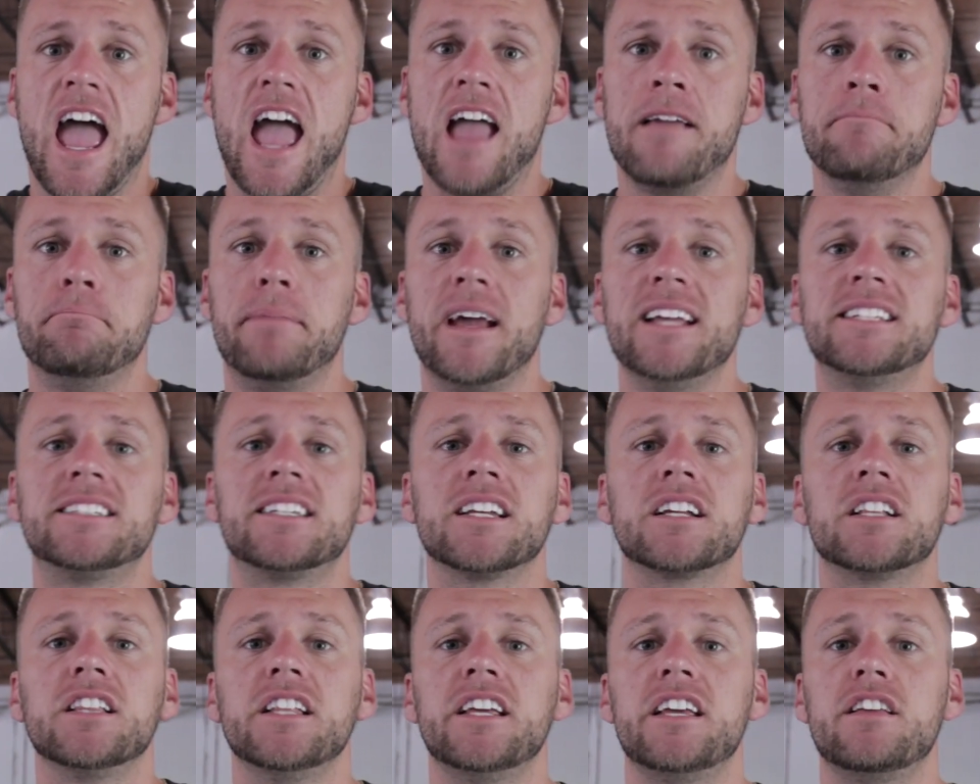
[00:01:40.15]
And
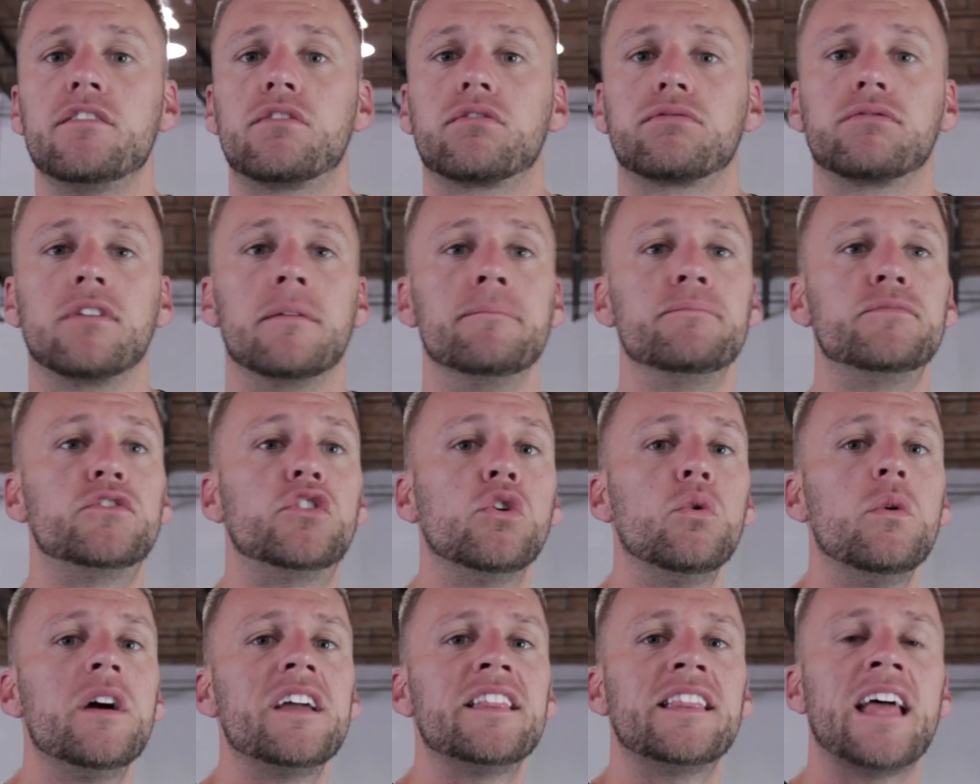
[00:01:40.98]
basically, from
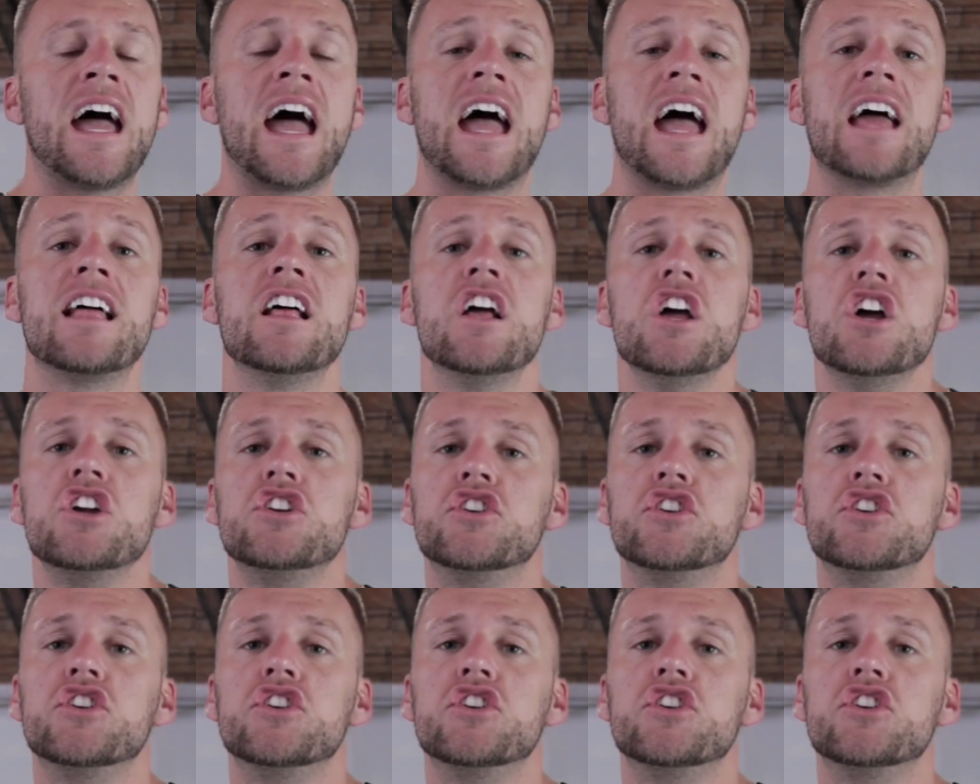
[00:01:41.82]
doing that,